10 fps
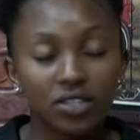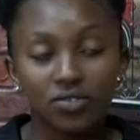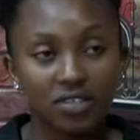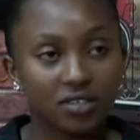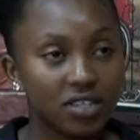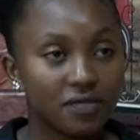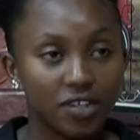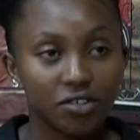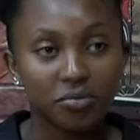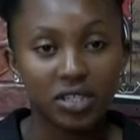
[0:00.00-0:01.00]
uses the
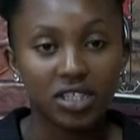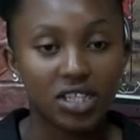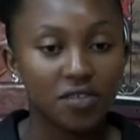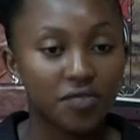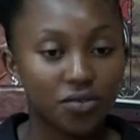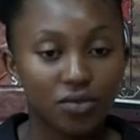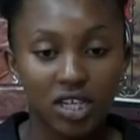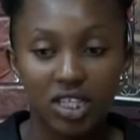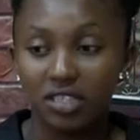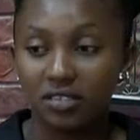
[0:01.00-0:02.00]
environment.
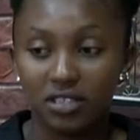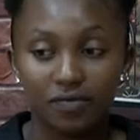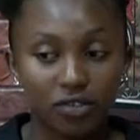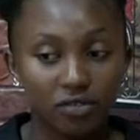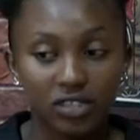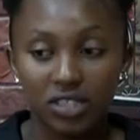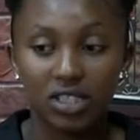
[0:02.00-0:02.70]
Everyone is involved